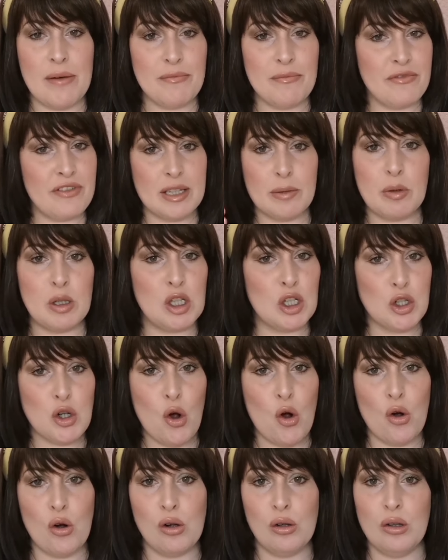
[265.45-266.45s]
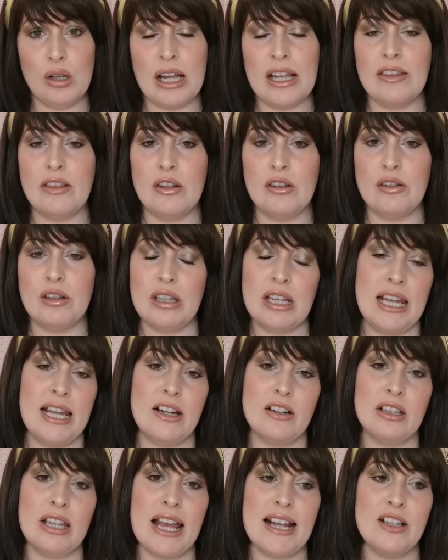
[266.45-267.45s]
visible at all at the
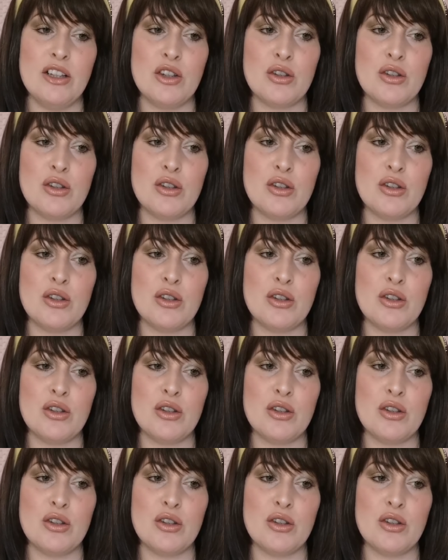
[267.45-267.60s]
hairline.